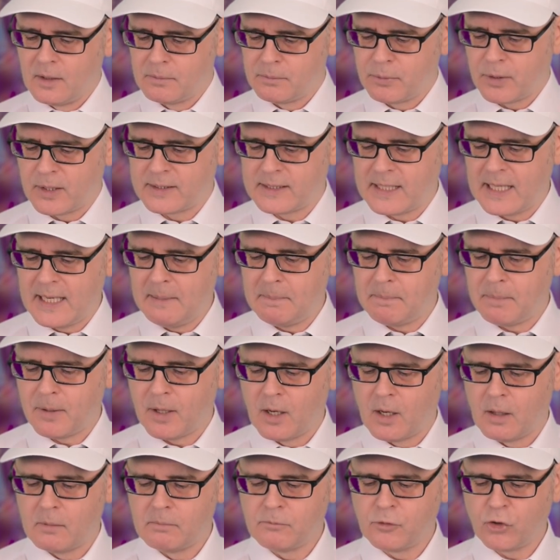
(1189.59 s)
Pradeep
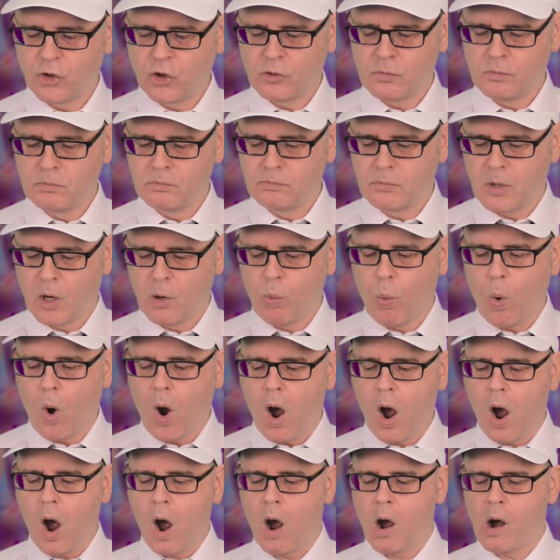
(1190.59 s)
Mawa.
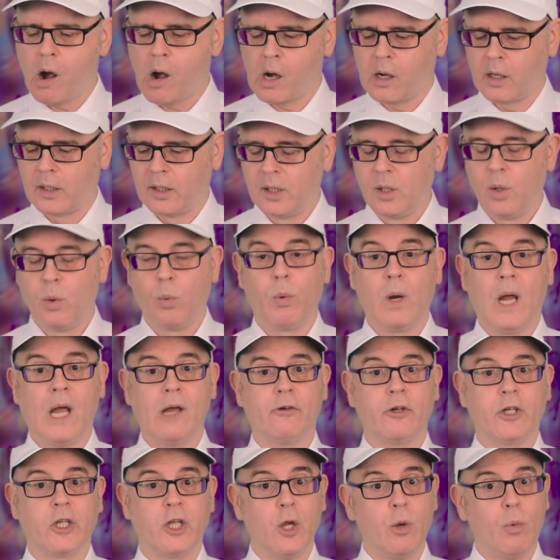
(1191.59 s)
Mawar.
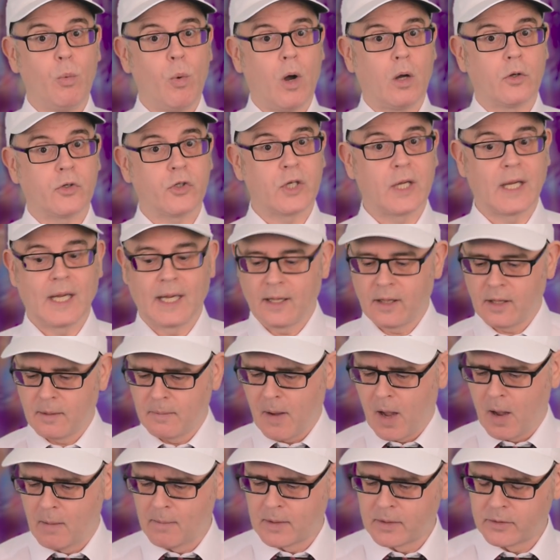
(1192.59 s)
Where are you watching at the
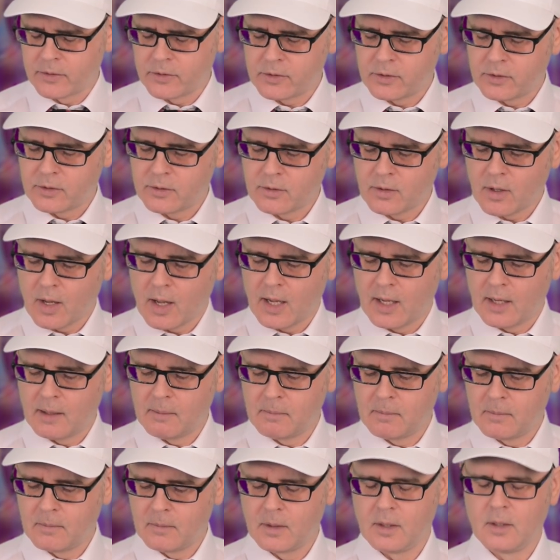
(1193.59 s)
moment?
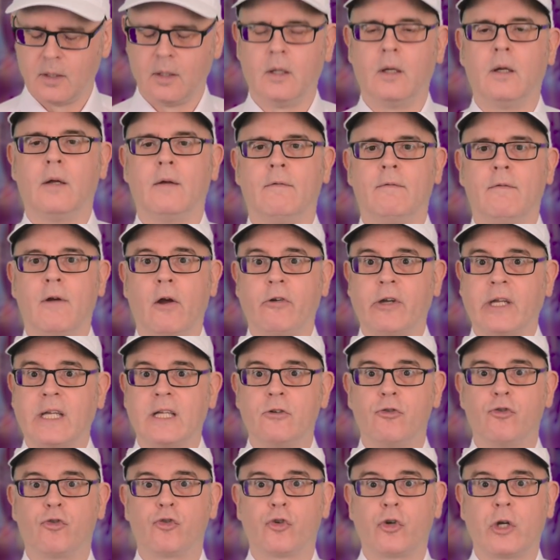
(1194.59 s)
I'm very
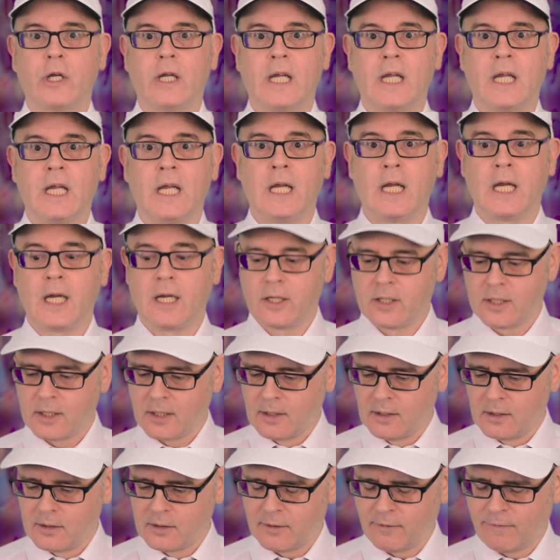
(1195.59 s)
intrigued
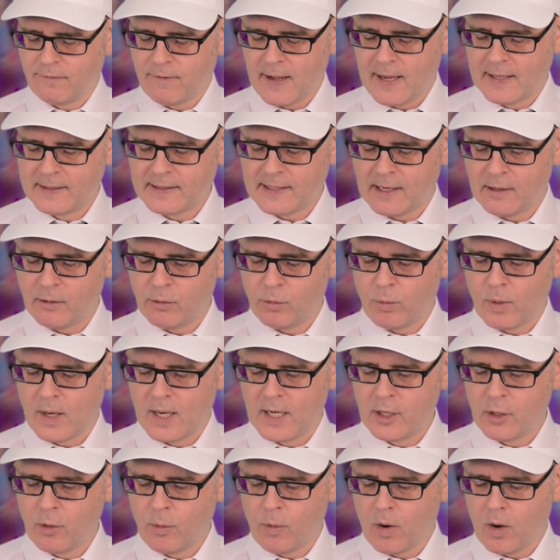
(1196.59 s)
to find out where
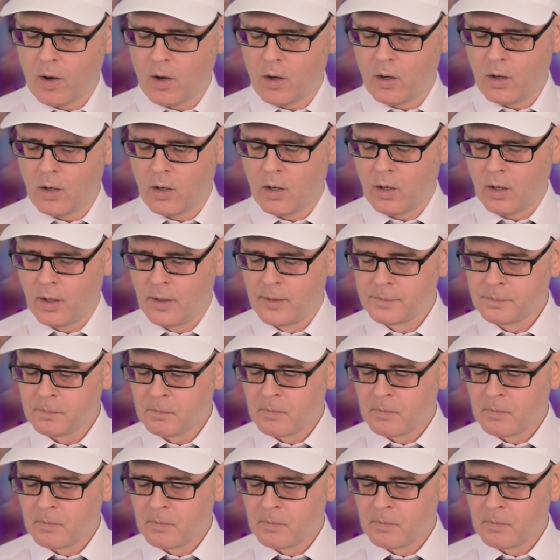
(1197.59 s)
you are.